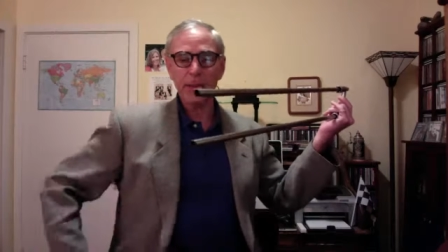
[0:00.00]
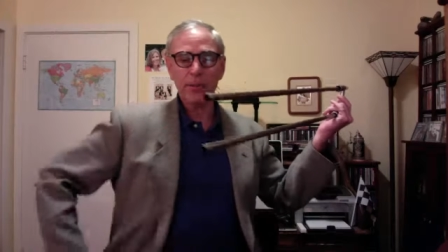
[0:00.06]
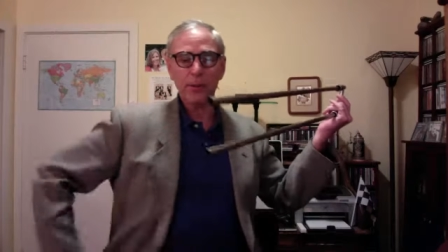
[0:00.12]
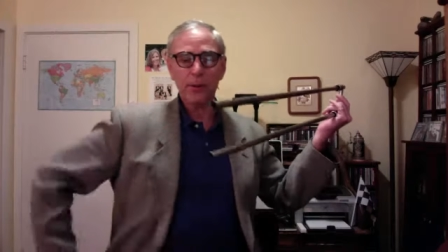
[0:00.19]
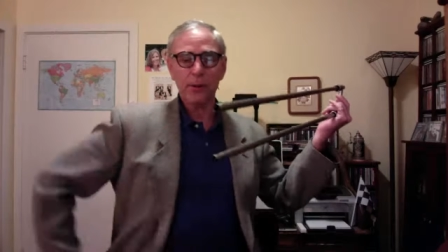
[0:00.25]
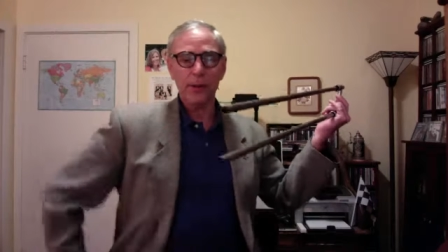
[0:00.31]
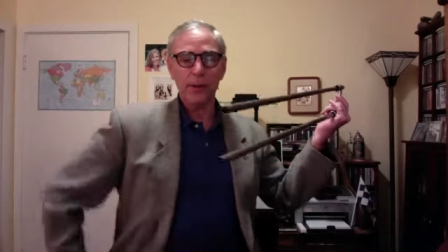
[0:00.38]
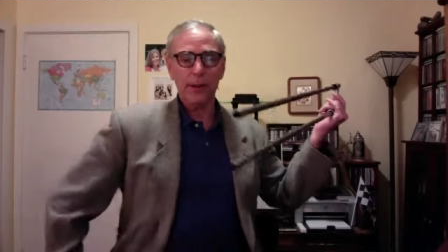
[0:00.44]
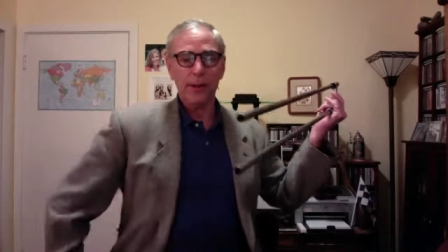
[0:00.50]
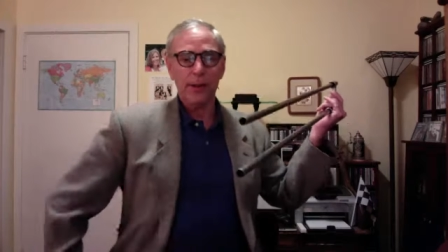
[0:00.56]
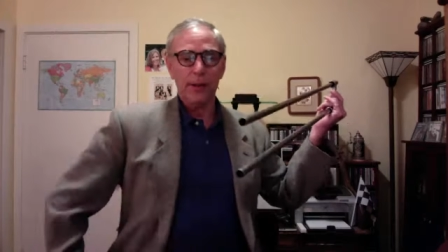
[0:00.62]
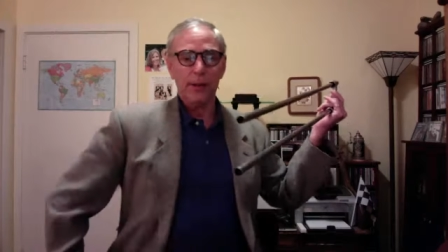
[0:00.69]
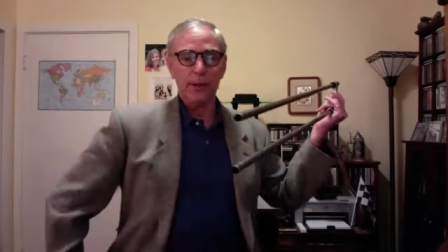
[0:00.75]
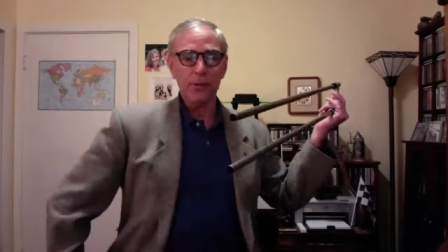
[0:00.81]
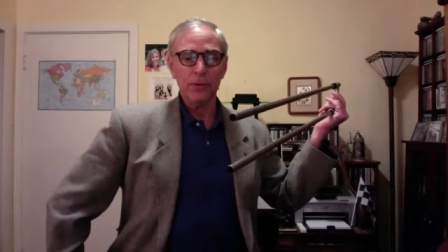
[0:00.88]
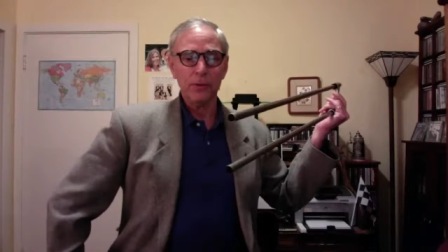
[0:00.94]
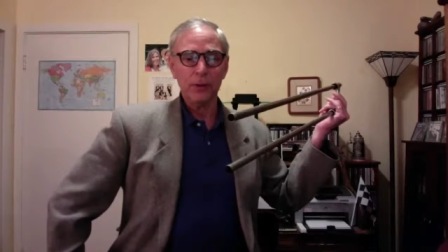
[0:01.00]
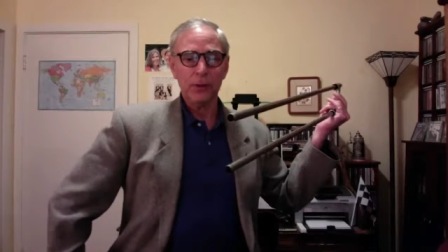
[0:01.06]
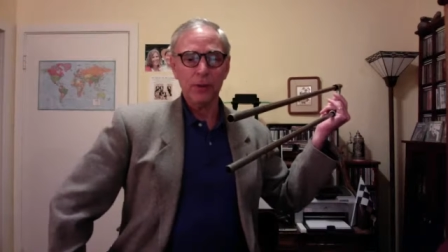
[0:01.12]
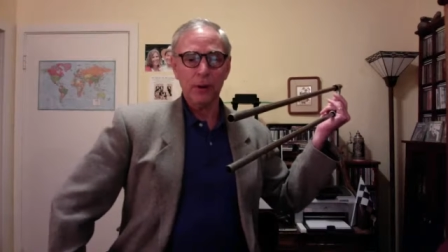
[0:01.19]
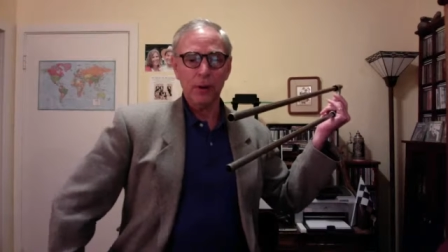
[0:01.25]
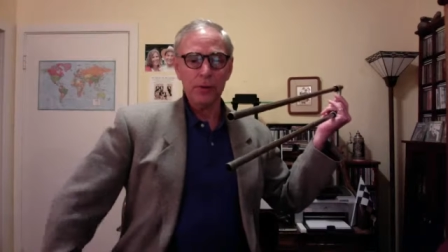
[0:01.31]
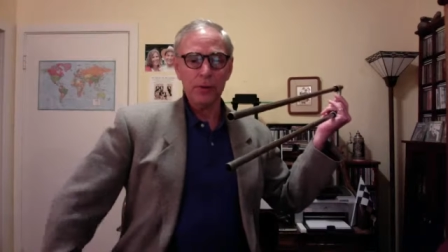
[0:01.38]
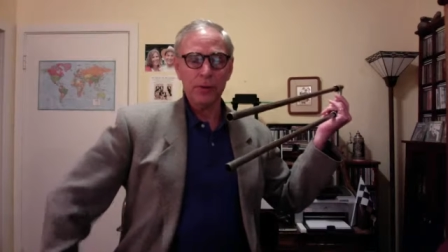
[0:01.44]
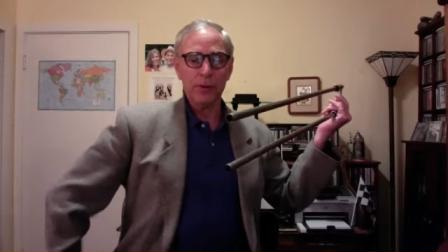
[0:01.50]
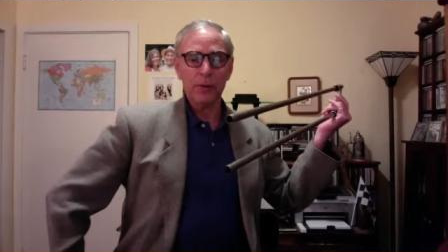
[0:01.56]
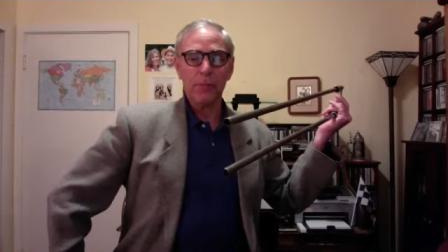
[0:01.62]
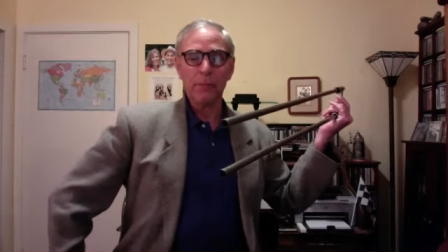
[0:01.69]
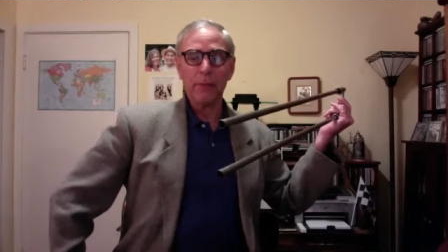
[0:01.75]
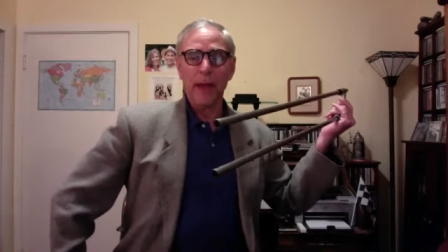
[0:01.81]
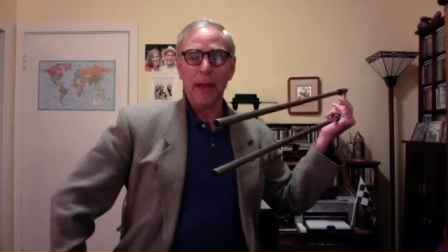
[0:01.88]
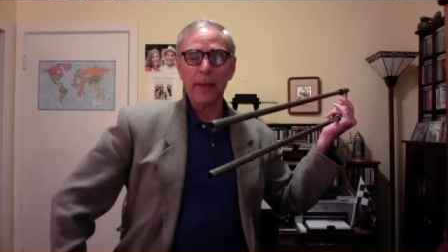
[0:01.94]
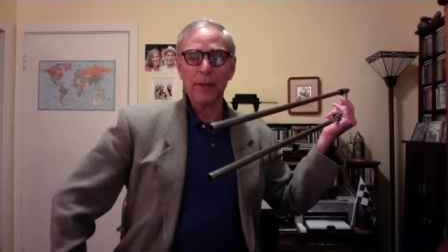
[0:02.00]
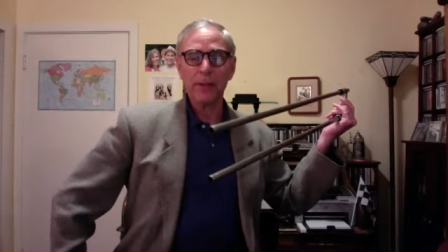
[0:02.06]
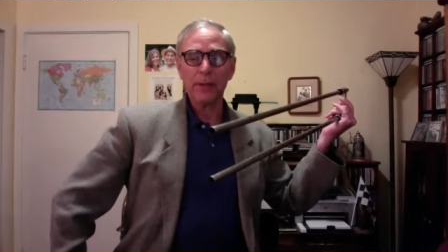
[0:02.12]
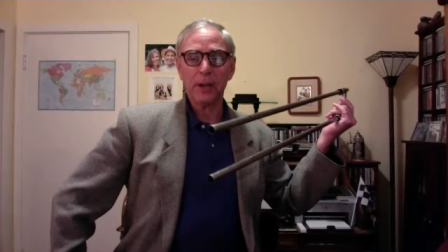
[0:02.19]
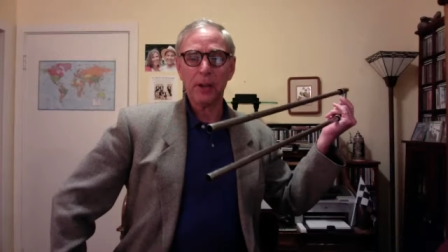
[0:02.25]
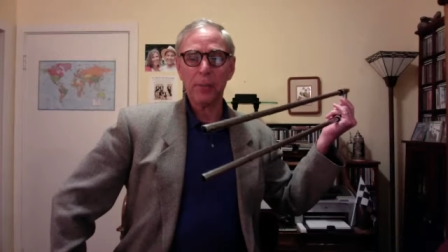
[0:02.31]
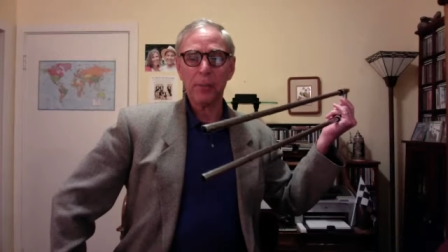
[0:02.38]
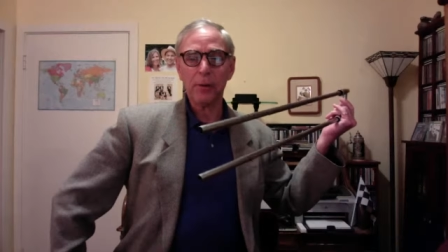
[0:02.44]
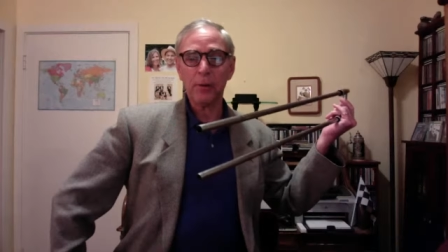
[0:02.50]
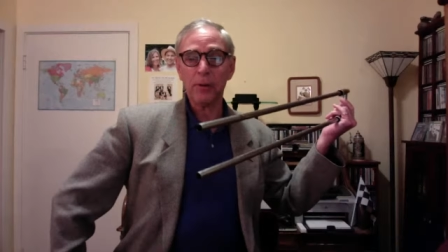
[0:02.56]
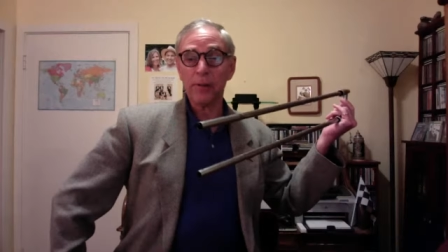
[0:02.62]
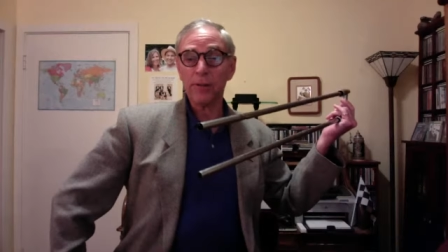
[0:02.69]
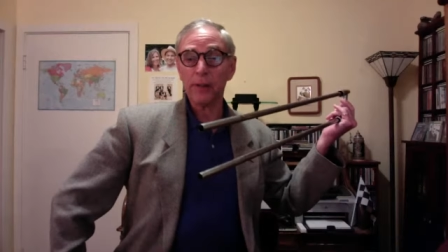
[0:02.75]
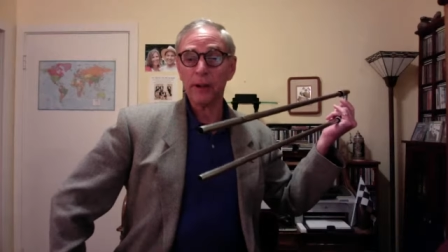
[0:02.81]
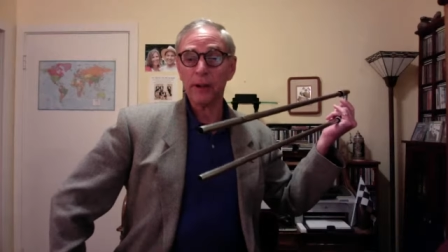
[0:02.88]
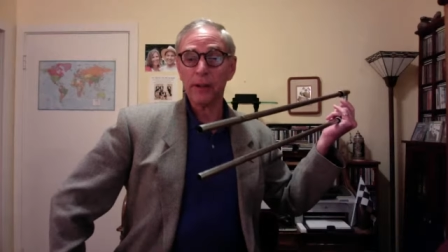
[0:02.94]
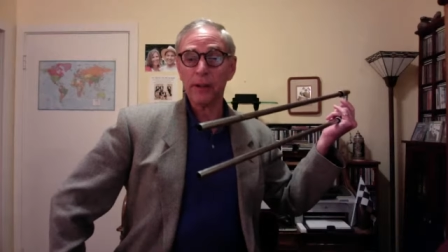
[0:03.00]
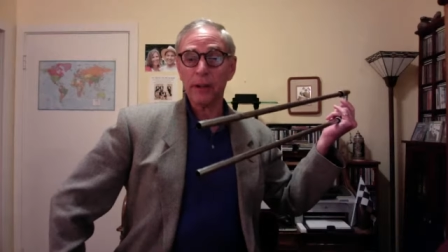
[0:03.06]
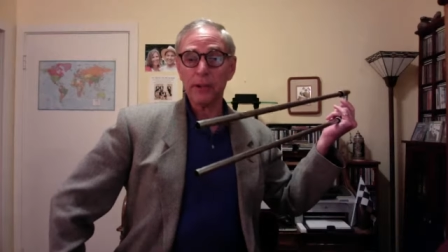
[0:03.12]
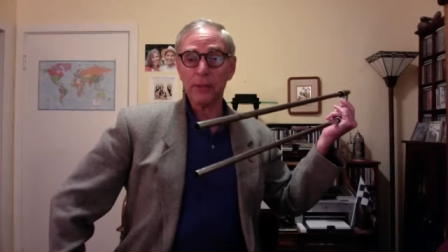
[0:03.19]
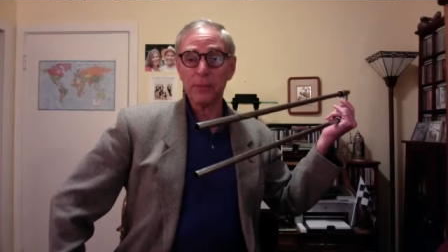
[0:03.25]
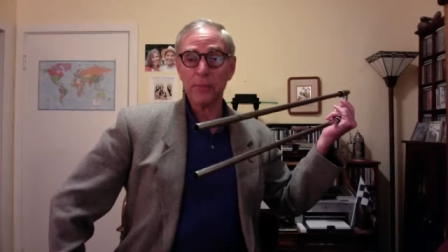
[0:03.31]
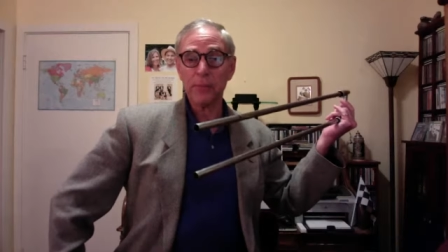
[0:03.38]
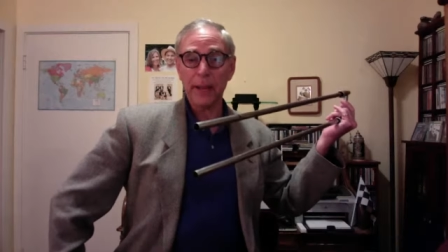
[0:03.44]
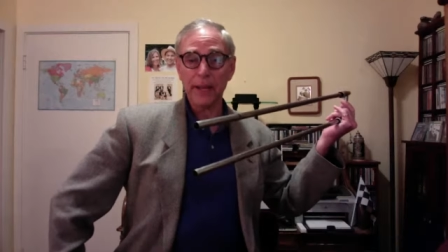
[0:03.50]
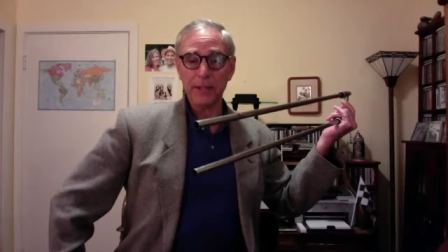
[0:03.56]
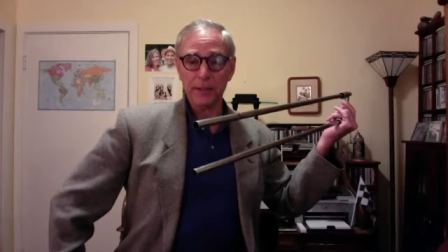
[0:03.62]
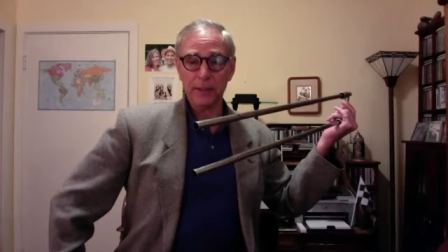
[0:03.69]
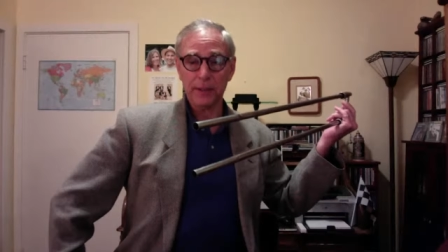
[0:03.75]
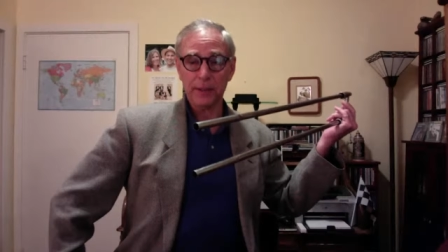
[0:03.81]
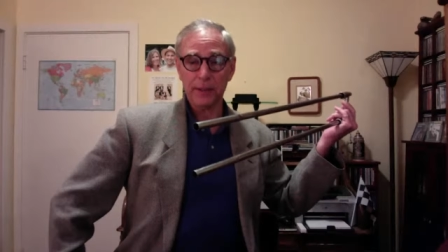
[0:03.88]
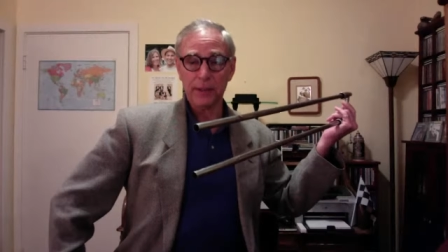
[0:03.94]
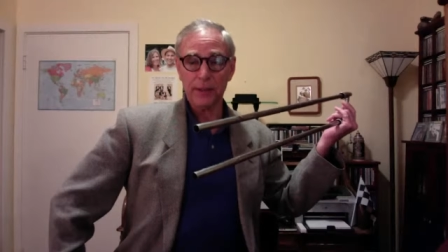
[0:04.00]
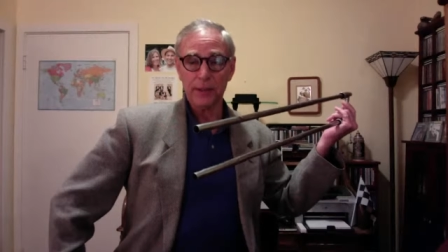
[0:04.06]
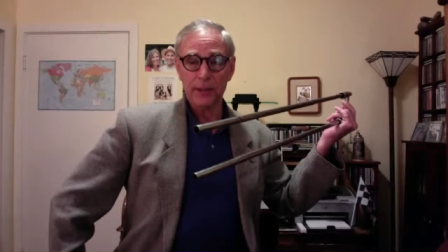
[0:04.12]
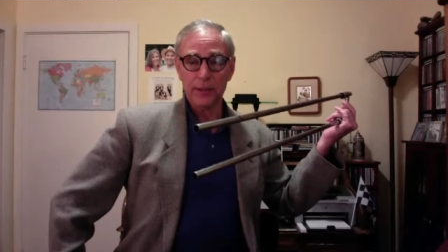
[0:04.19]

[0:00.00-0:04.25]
So you should go to your bathtub or a very large basin